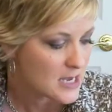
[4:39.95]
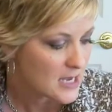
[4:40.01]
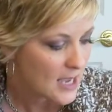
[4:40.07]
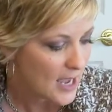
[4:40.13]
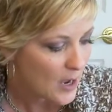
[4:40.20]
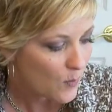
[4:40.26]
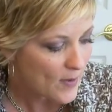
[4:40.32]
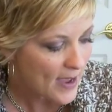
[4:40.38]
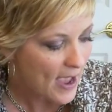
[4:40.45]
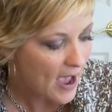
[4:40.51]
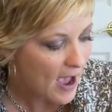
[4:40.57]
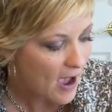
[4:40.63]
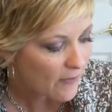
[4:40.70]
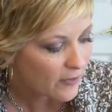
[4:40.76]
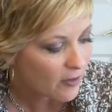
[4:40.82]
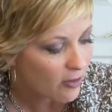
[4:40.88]
Okay, we
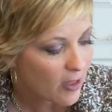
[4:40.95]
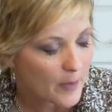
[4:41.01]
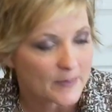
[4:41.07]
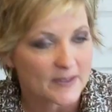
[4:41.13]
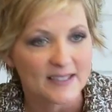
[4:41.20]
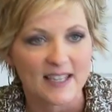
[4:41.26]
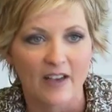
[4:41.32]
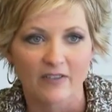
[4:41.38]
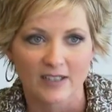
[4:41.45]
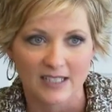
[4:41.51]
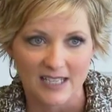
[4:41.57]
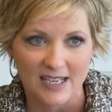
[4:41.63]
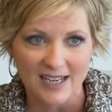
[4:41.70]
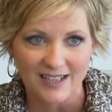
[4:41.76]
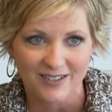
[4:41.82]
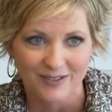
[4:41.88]
have Club
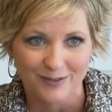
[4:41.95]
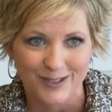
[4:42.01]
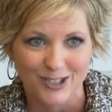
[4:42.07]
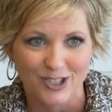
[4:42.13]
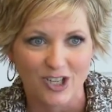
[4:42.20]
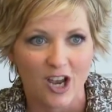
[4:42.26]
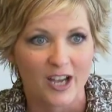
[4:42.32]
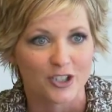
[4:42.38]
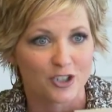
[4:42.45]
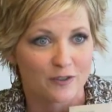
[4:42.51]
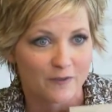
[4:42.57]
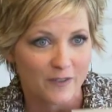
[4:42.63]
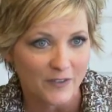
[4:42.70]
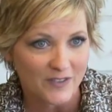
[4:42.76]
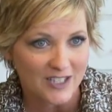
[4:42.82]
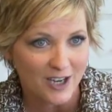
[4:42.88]
70, which costs you
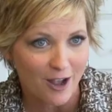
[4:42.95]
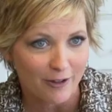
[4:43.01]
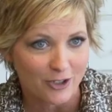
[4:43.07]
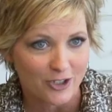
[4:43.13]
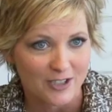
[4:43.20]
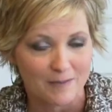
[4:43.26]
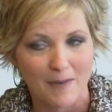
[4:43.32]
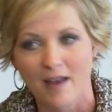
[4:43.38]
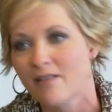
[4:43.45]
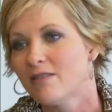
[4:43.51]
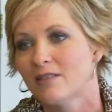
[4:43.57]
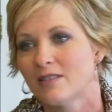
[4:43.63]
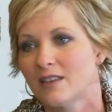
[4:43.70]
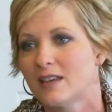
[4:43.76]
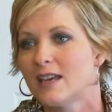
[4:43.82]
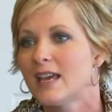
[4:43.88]
$50 a
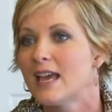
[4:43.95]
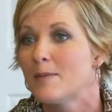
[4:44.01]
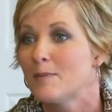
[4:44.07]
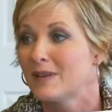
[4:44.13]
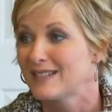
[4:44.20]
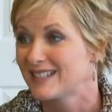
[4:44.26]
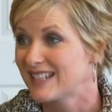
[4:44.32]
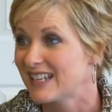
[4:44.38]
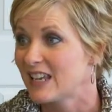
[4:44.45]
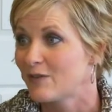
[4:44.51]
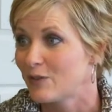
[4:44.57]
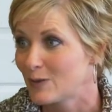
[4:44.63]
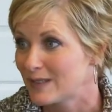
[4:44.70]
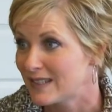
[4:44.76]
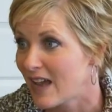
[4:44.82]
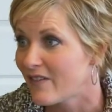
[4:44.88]
month, but it's going to give
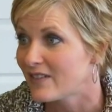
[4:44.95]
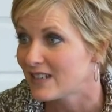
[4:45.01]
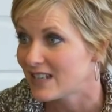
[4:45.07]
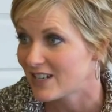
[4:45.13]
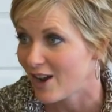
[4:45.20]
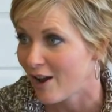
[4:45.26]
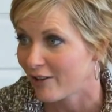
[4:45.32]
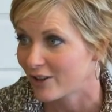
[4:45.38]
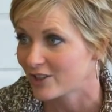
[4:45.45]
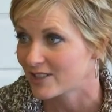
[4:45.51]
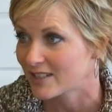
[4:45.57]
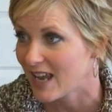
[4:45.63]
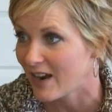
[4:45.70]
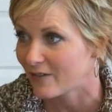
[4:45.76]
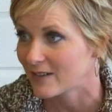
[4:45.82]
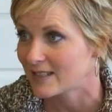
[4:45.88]
you $70
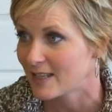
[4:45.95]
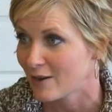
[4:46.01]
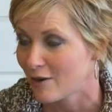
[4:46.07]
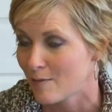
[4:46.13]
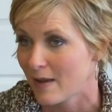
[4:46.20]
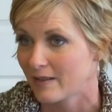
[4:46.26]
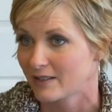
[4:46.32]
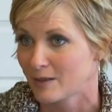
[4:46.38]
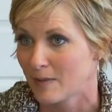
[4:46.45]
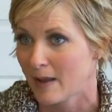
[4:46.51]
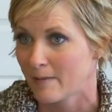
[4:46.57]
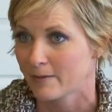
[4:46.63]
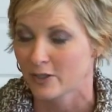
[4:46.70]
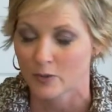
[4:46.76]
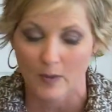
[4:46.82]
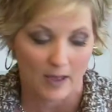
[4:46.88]
every single month to
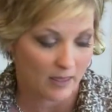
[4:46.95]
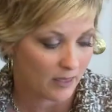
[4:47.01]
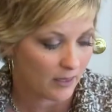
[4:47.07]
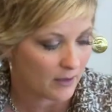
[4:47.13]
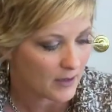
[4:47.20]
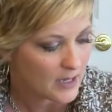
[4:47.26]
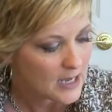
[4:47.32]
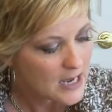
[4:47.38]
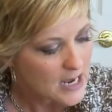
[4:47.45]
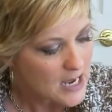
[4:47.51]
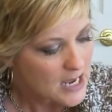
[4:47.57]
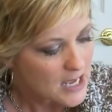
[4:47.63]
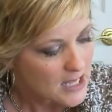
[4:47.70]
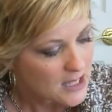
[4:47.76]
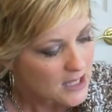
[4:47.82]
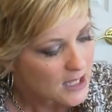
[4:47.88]
publish with.
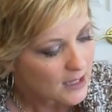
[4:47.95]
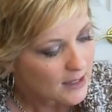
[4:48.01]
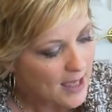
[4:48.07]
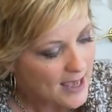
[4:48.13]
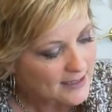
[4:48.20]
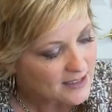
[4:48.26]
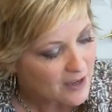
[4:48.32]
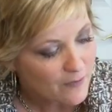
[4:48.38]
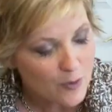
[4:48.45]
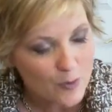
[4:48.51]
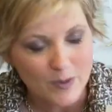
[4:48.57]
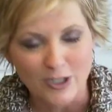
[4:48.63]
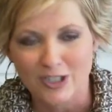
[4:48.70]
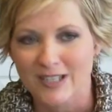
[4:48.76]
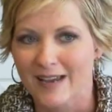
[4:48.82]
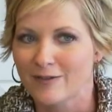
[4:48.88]
The last level,
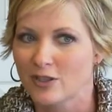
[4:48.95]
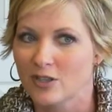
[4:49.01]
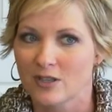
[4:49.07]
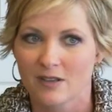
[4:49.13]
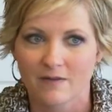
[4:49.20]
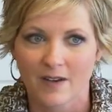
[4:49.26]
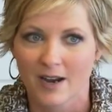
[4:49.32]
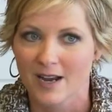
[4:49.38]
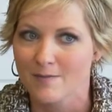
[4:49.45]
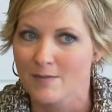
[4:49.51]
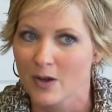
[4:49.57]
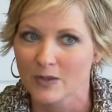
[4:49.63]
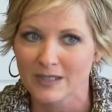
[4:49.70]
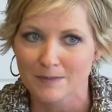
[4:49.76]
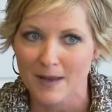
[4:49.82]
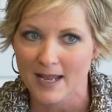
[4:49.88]
which saves you the very
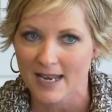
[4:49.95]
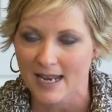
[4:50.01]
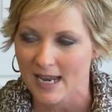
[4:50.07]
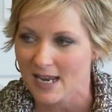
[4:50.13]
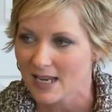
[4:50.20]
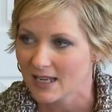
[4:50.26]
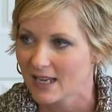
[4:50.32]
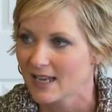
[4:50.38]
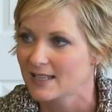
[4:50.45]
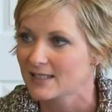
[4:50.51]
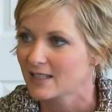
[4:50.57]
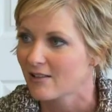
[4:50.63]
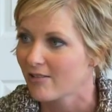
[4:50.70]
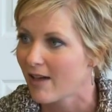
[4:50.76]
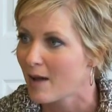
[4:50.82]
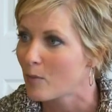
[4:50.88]
most money, is
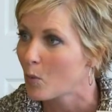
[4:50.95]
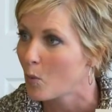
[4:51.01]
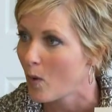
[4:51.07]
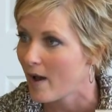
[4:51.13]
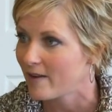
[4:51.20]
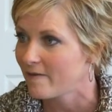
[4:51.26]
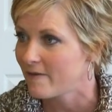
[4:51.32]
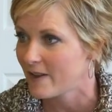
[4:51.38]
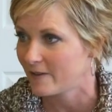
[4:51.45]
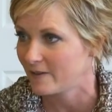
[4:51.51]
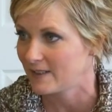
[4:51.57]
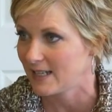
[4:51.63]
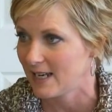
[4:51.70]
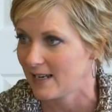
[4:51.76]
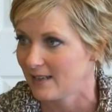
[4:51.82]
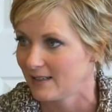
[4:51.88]
Club
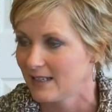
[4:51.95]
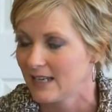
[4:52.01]
150.